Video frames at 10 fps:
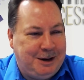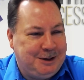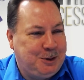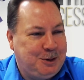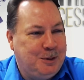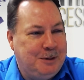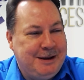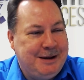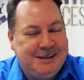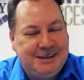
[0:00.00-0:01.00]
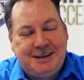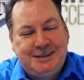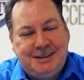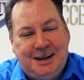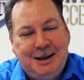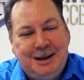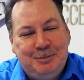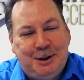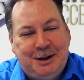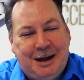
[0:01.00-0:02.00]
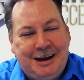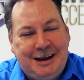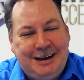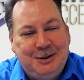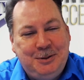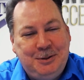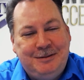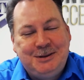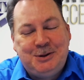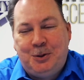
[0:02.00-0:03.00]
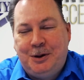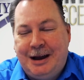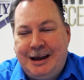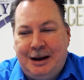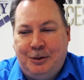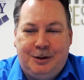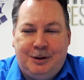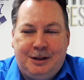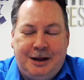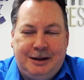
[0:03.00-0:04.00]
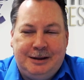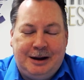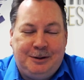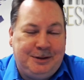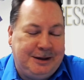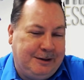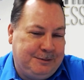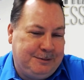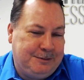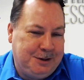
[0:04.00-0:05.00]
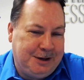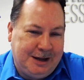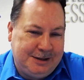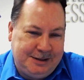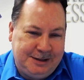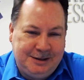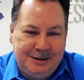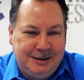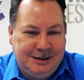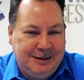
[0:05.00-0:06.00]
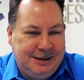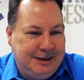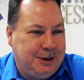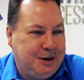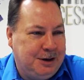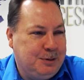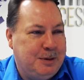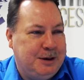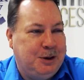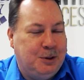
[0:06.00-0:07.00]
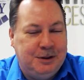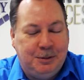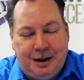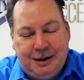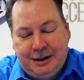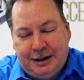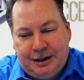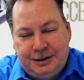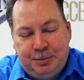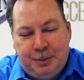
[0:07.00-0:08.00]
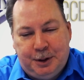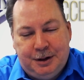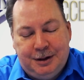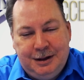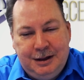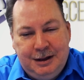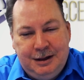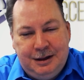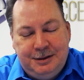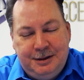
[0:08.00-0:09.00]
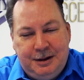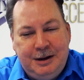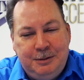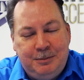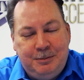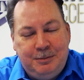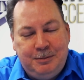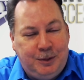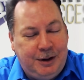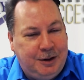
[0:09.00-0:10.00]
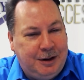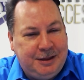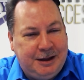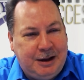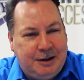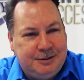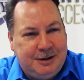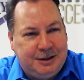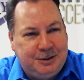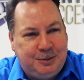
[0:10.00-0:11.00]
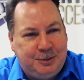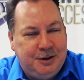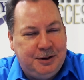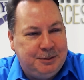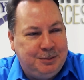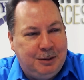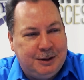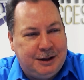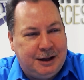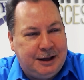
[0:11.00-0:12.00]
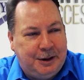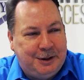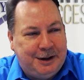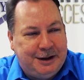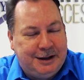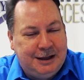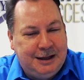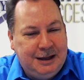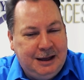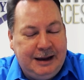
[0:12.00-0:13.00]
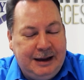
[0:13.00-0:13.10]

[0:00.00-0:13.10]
Well, I'm not sure what makes it exciting, but I do have a story I wanted to relate. I don't think I've told you guys in the couple of years we've been doing the podcast, but early in my career, I think I was like 3 years in public accounting.